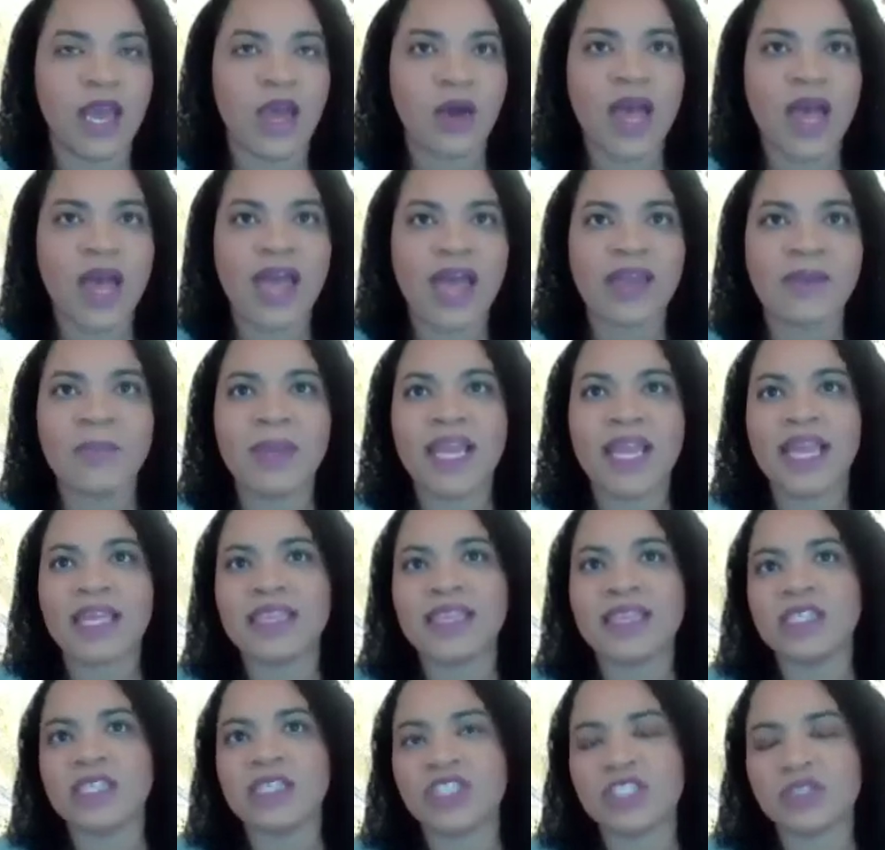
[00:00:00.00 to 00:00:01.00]
I mean, I
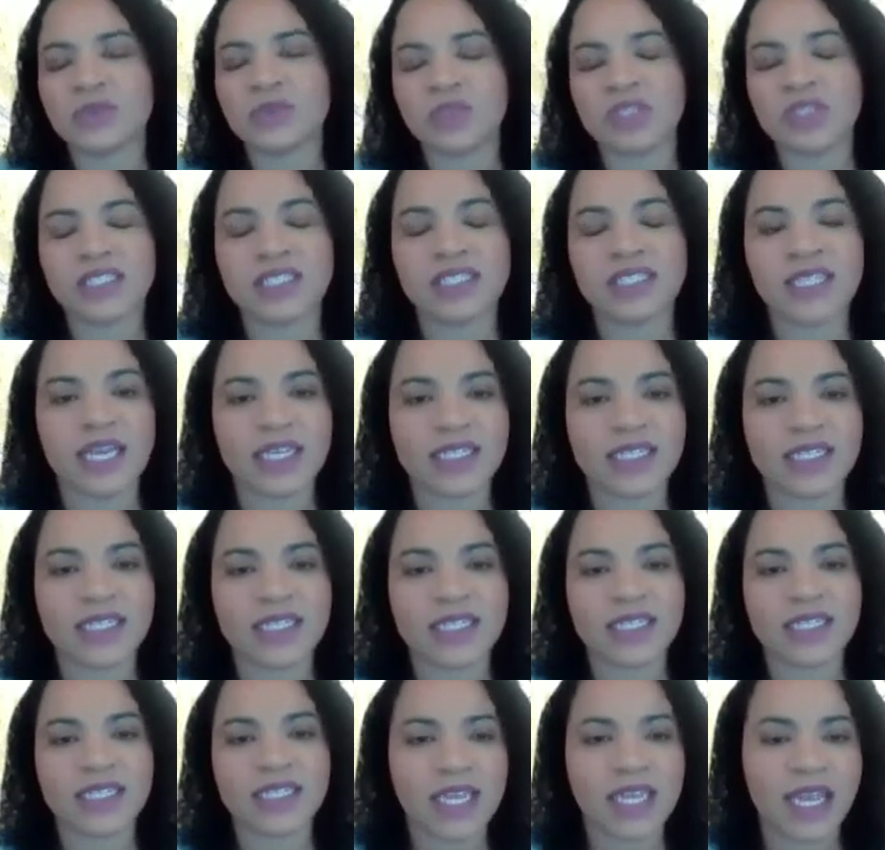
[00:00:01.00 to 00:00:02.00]
think just with sex
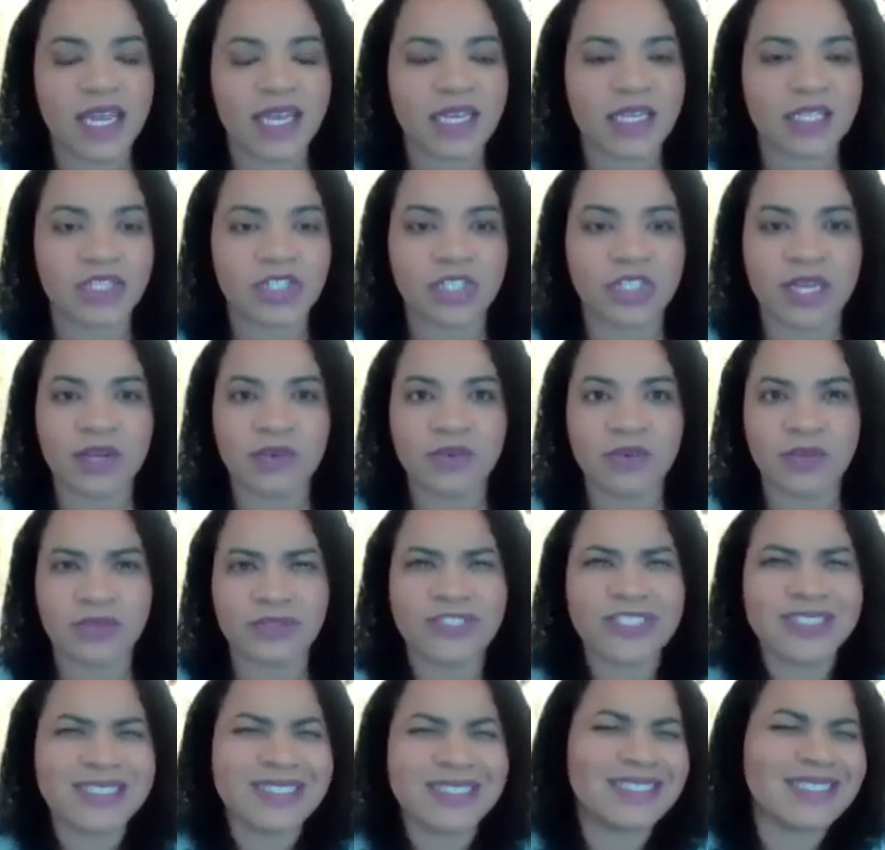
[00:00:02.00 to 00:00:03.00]
ed in general,
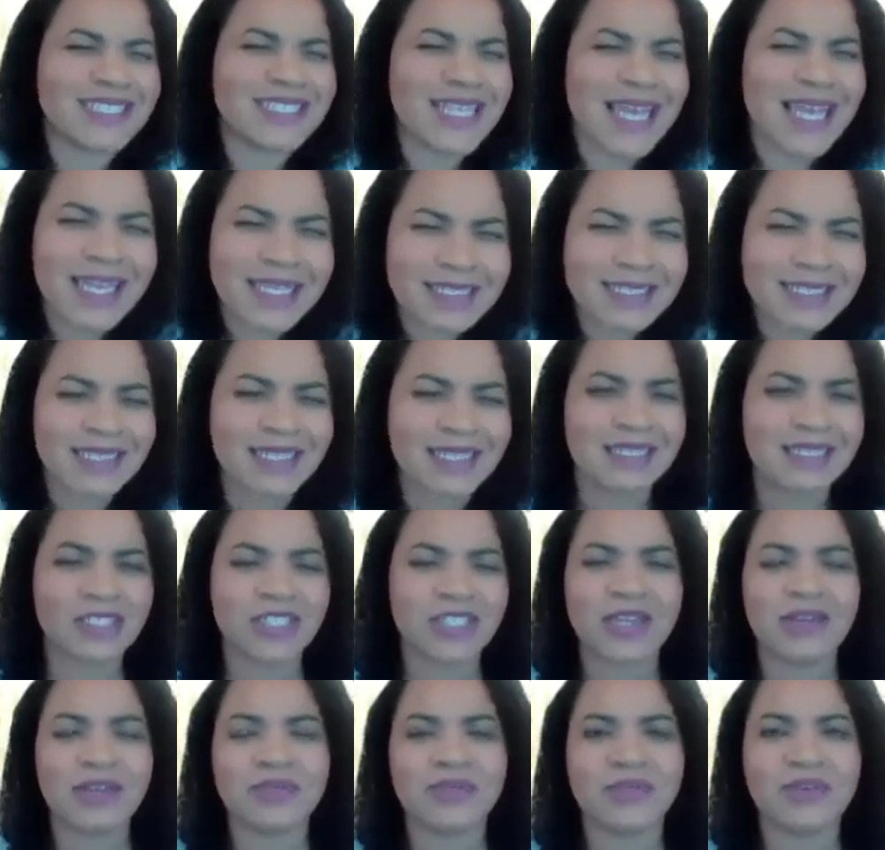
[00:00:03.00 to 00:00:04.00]
just sex in
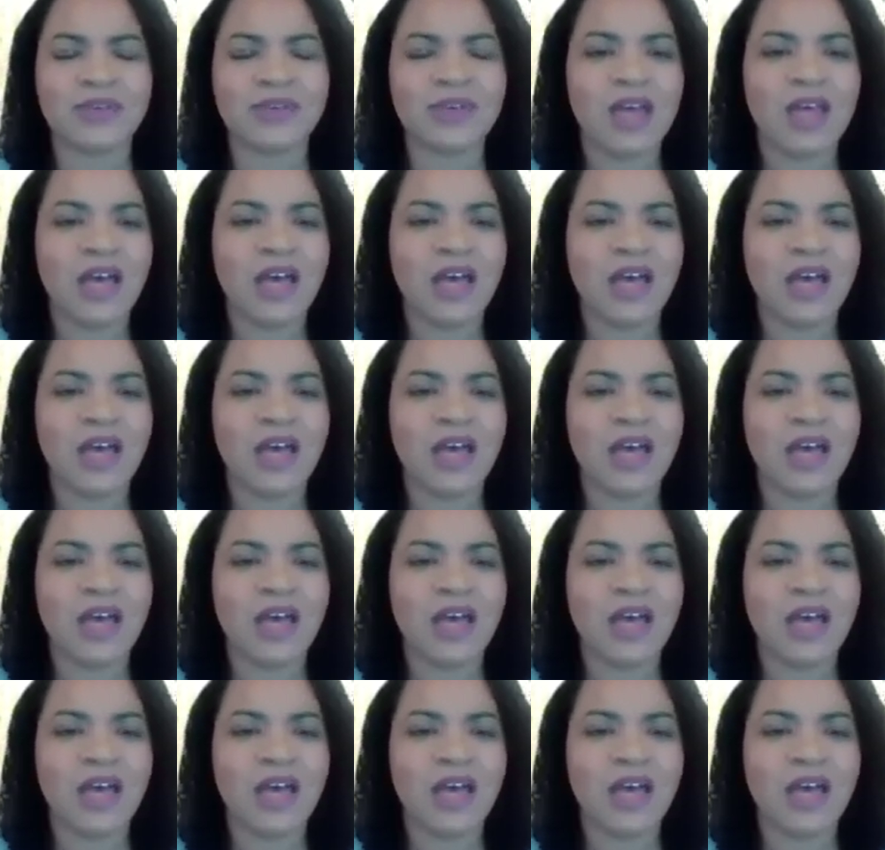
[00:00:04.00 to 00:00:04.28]
general,